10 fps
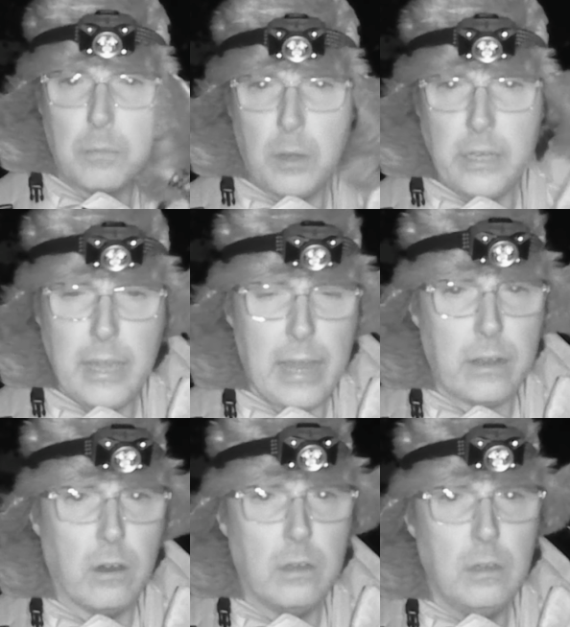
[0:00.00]
this bloody
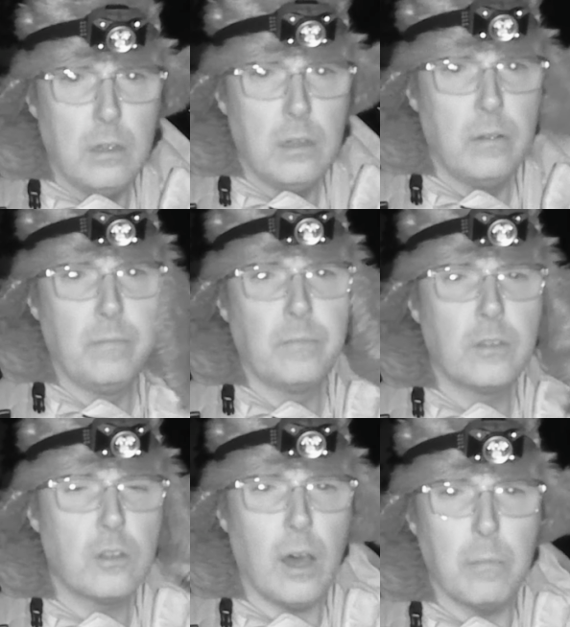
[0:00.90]
hat on
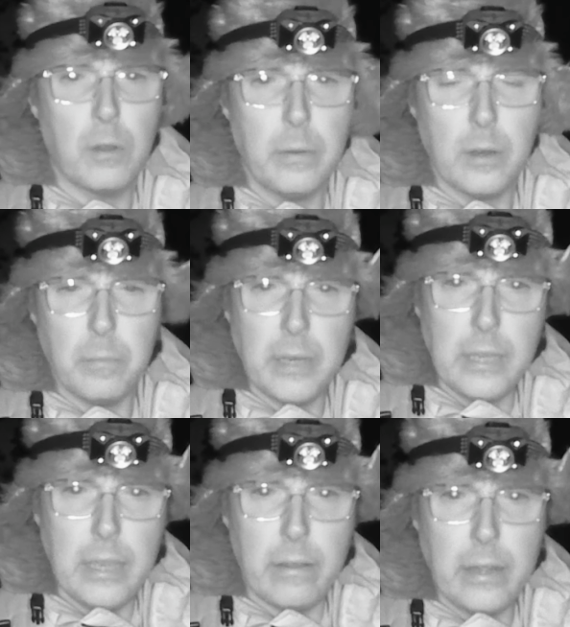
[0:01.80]
so I'll probably not be
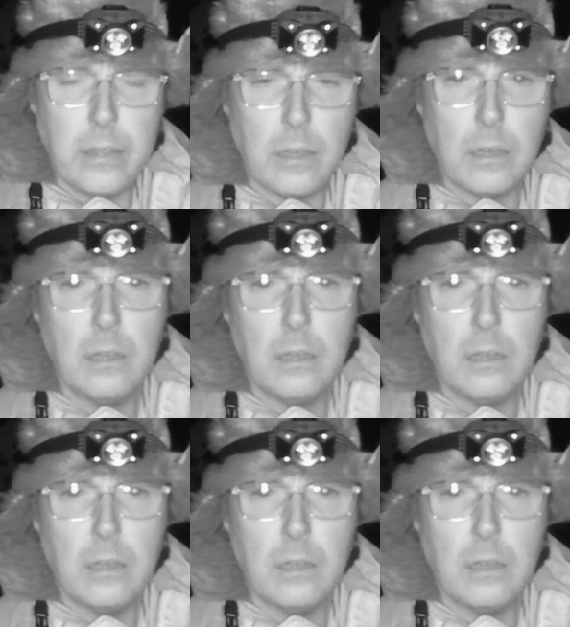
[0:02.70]
able to hear anything